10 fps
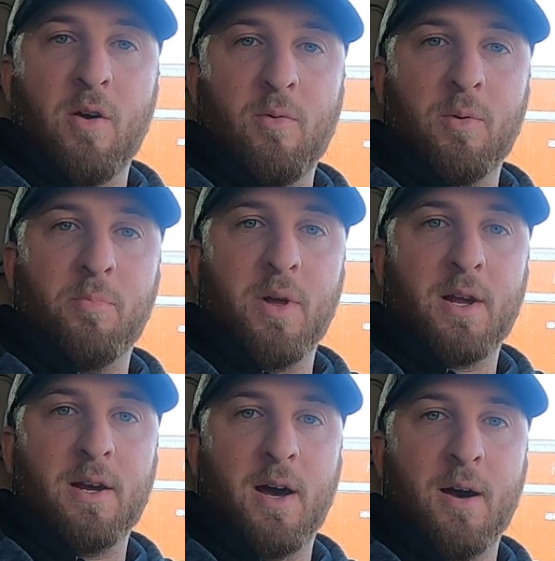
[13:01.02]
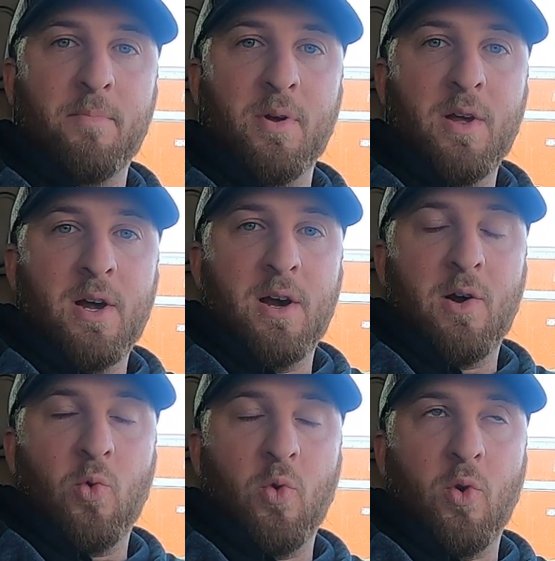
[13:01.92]
where it would pick up,
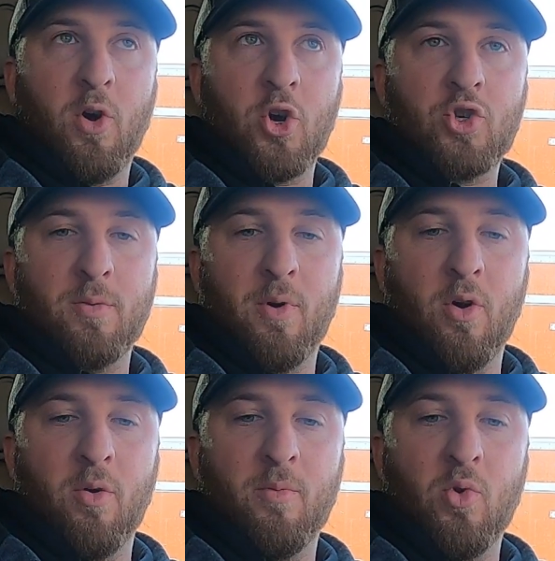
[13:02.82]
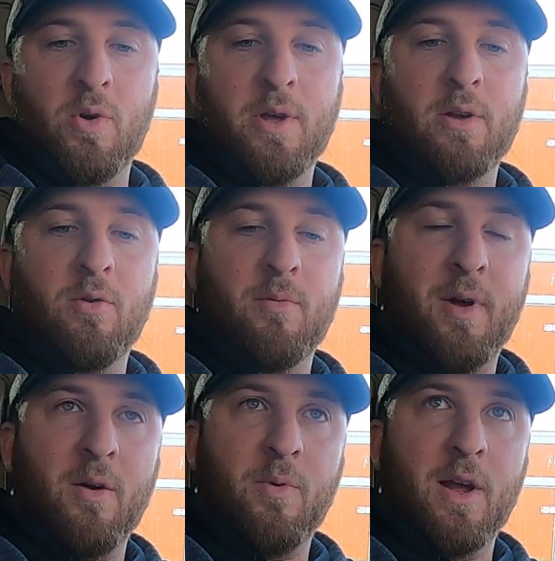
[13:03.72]
or tomorrow morning on
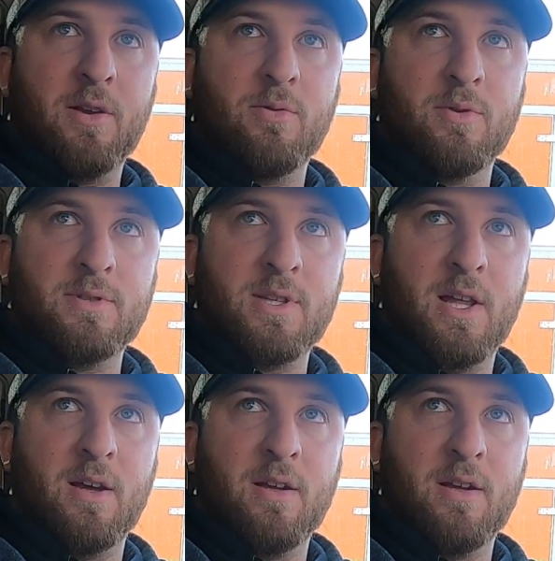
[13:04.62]
my way towards